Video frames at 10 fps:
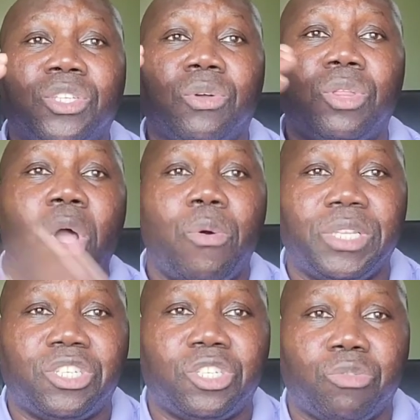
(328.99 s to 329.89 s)
So low
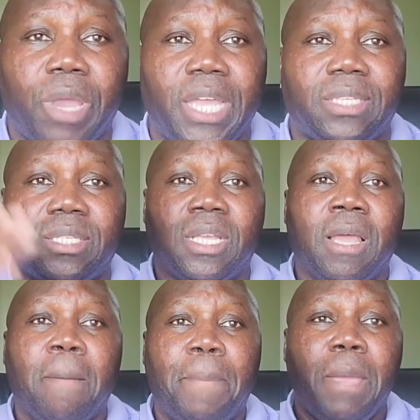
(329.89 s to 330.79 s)
interest rates,
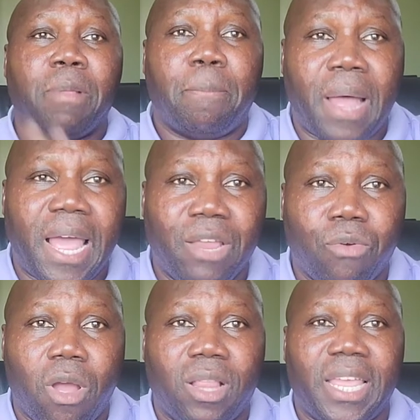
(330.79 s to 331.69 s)
people
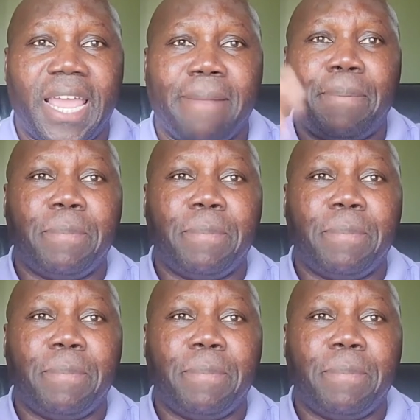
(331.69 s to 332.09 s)
buying raw land,